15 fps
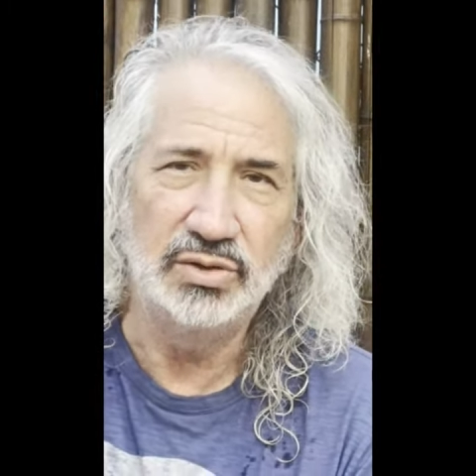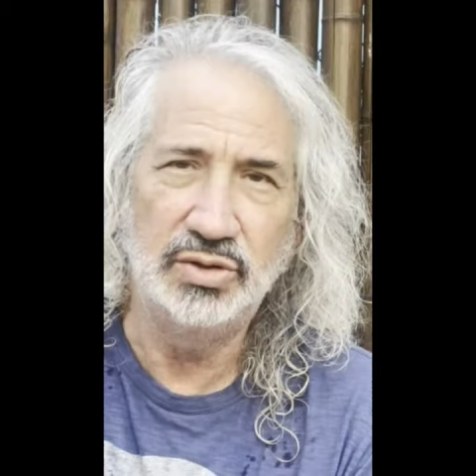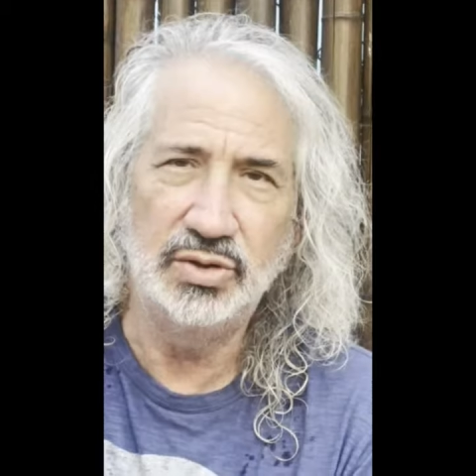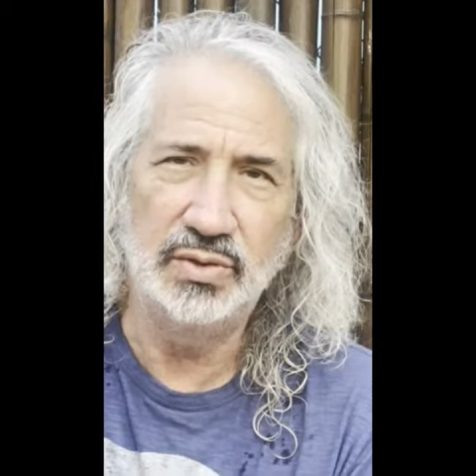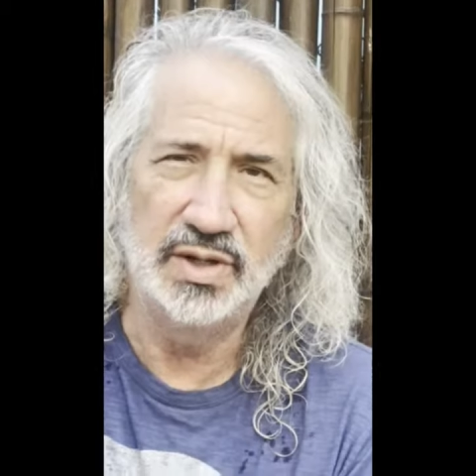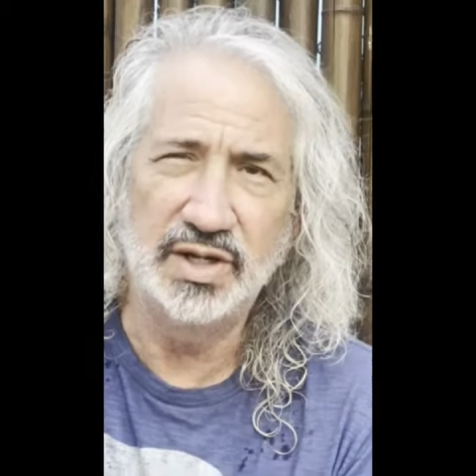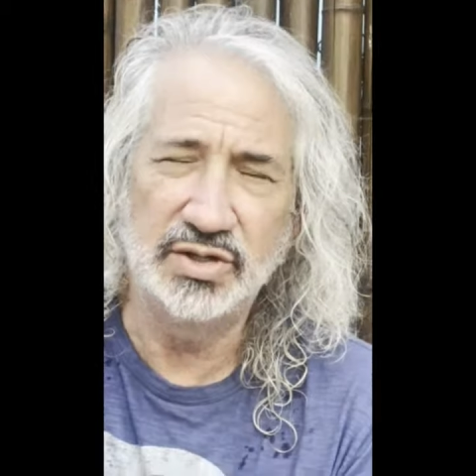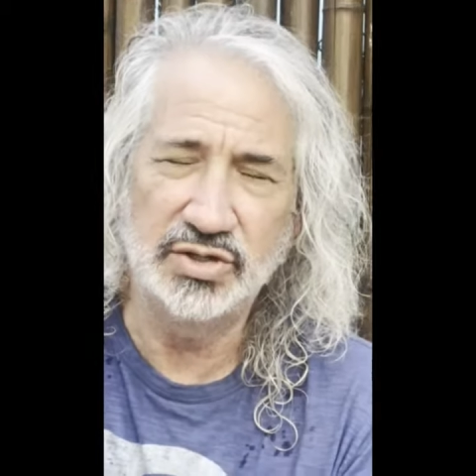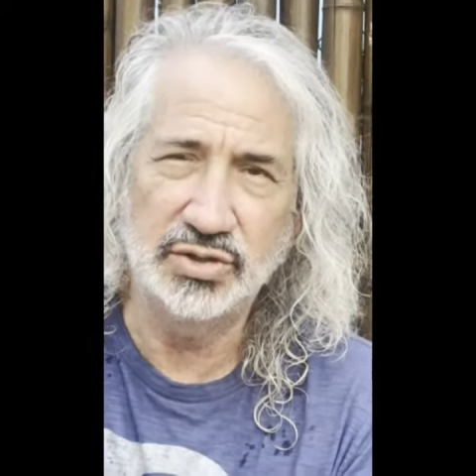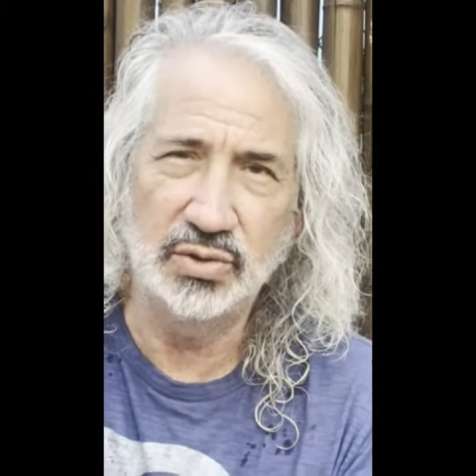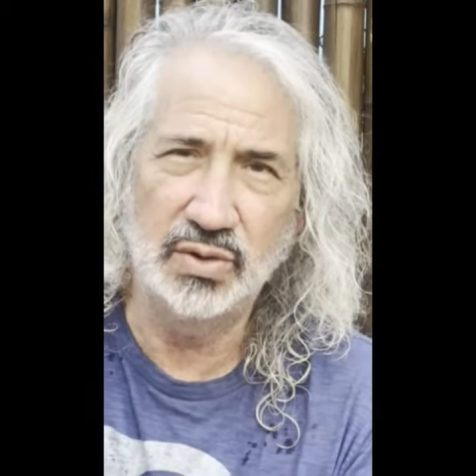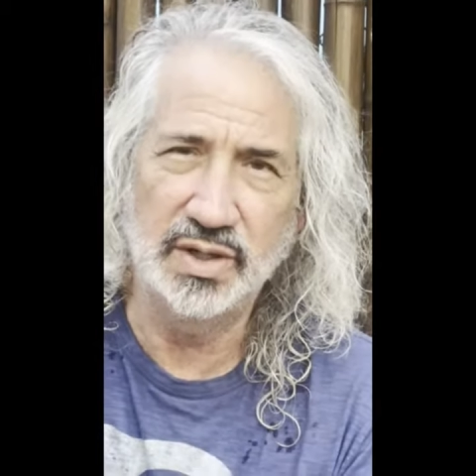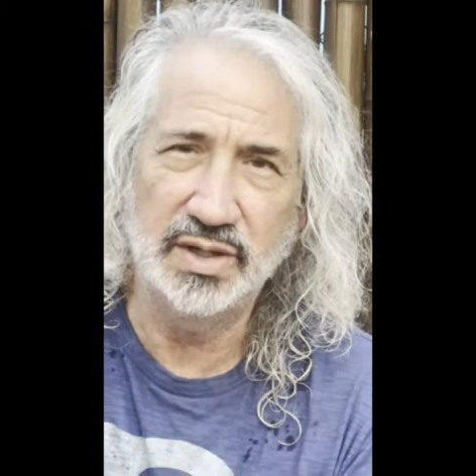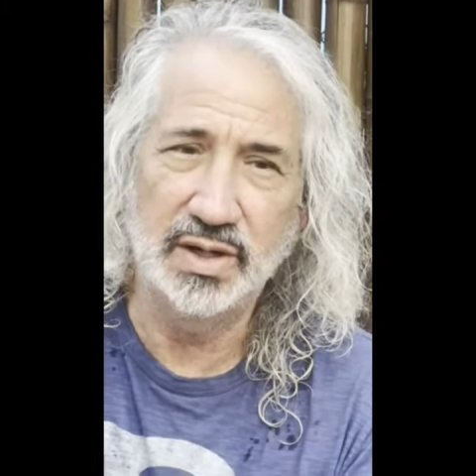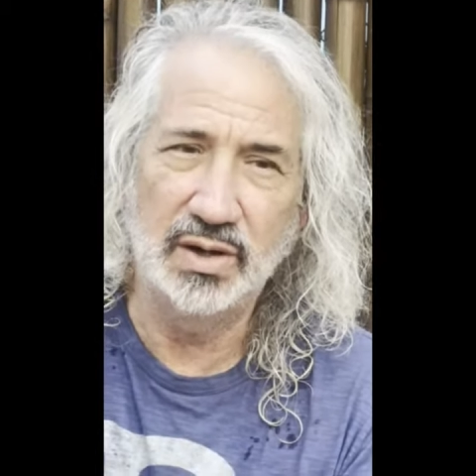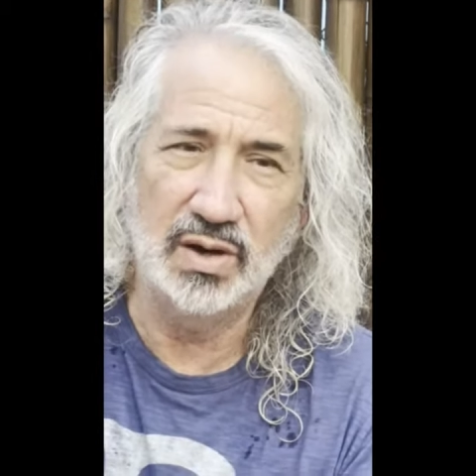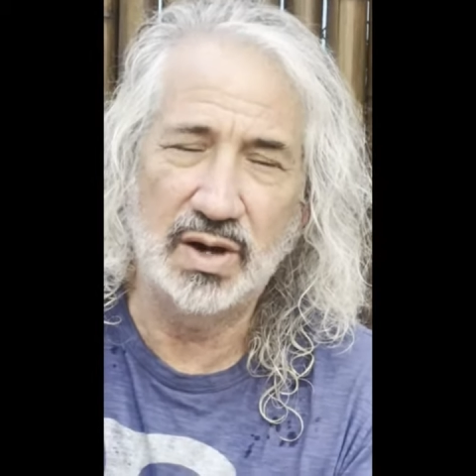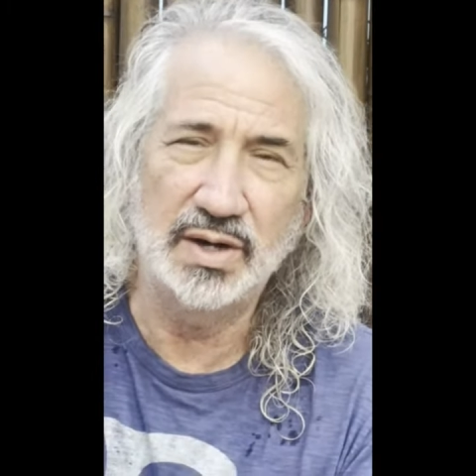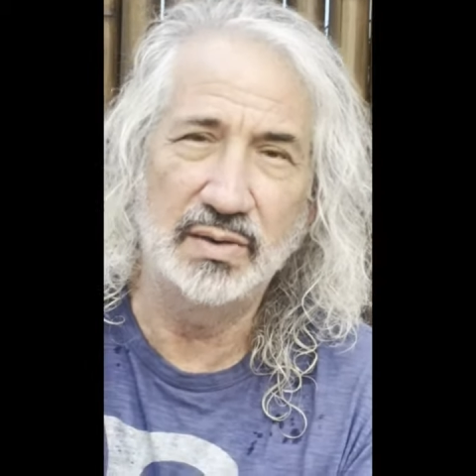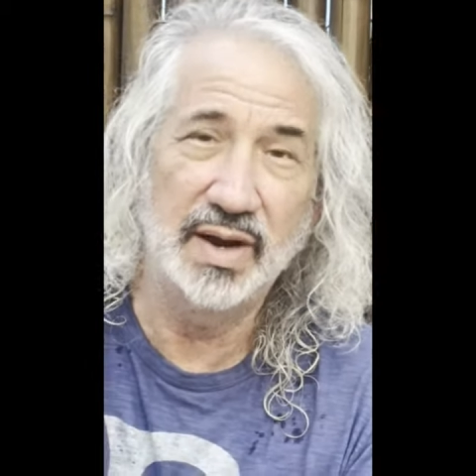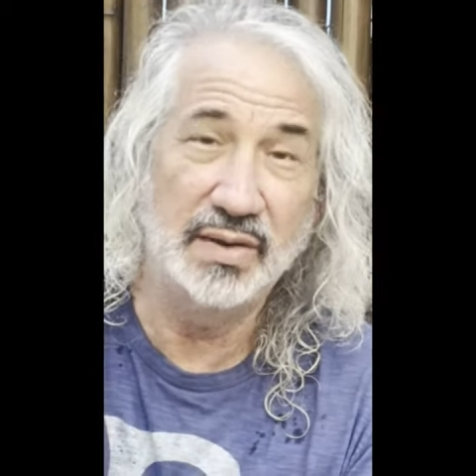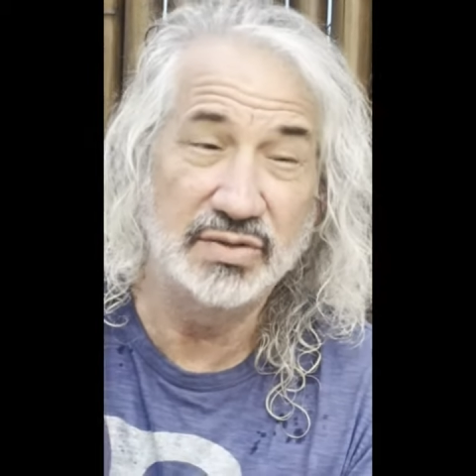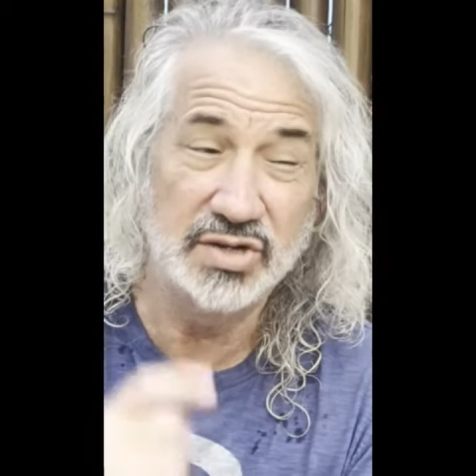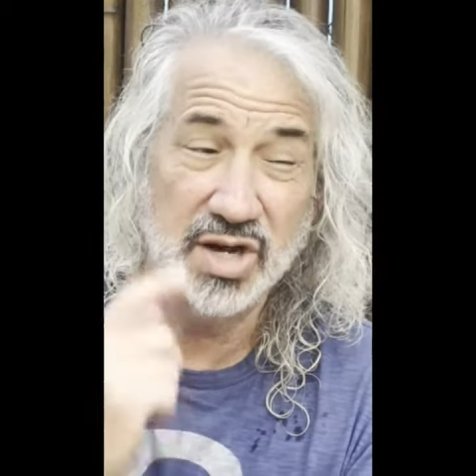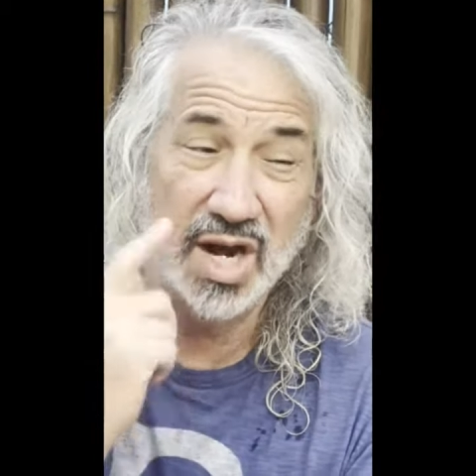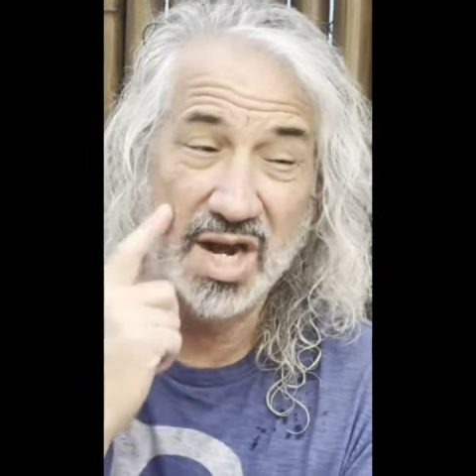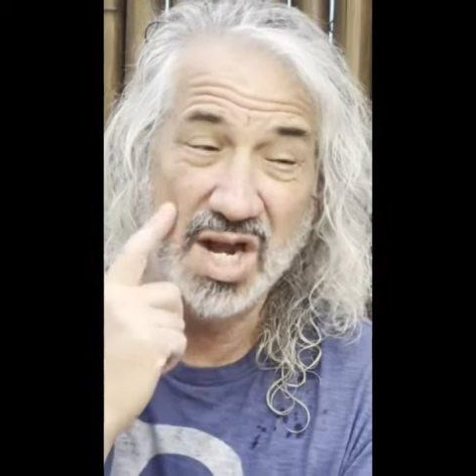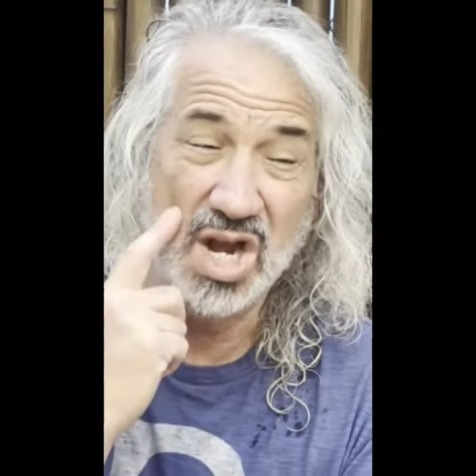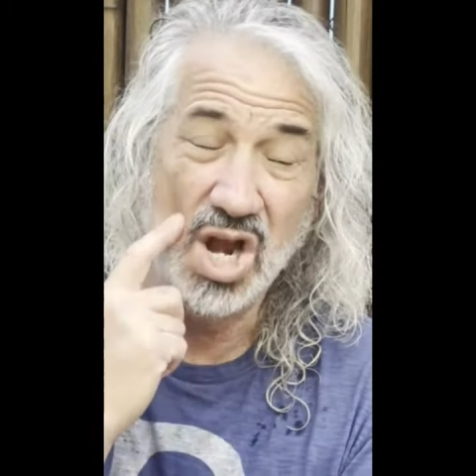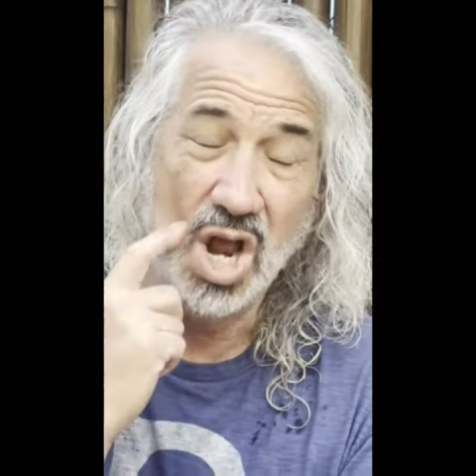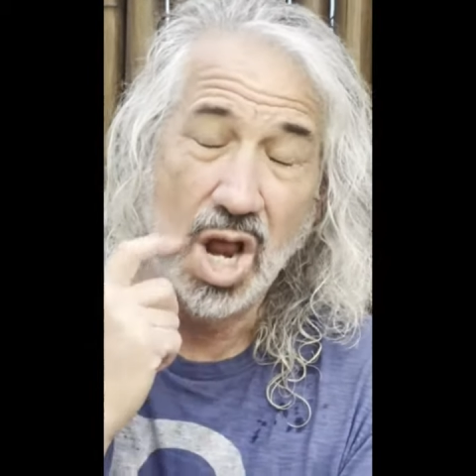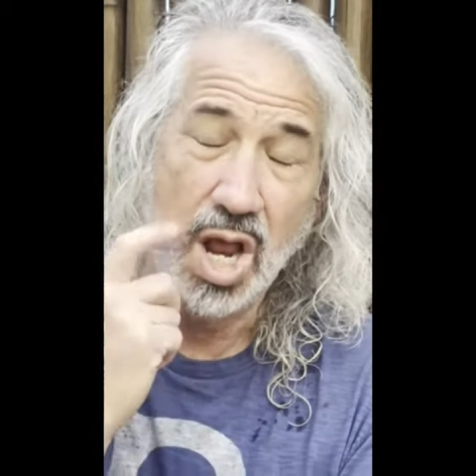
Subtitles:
do an historic autograph signing